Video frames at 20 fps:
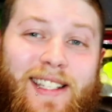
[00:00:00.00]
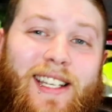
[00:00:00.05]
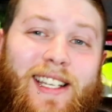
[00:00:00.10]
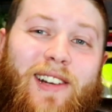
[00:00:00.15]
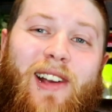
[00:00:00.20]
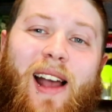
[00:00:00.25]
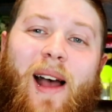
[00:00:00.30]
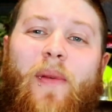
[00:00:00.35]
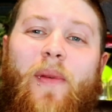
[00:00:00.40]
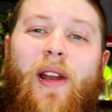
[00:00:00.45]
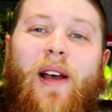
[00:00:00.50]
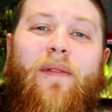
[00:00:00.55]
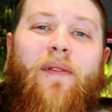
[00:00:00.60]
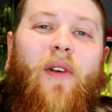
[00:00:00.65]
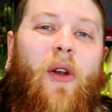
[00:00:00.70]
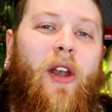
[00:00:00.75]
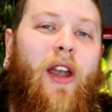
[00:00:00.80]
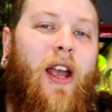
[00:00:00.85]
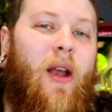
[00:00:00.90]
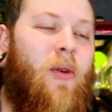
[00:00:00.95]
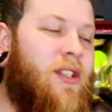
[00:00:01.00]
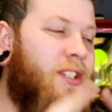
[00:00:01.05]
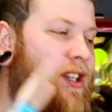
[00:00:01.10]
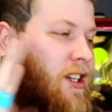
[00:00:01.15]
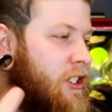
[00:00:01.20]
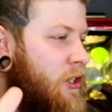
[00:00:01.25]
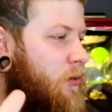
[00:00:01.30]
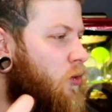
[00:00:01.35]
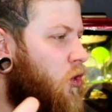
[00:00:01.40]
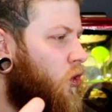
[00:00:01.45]
gonna wrap it up for today. We
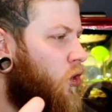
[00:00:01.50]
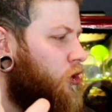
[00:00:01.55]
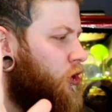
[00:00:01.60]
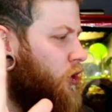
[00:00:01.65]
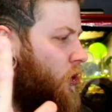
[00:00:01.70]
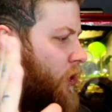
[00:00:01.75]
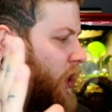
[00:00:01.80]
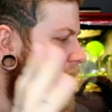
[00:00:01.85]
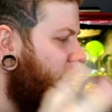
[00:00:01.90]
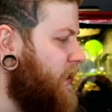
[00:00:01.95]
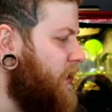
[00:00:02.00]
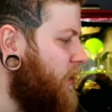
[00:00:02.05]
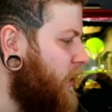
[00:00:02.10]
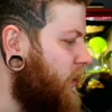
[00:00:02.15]
saw some cool tokes,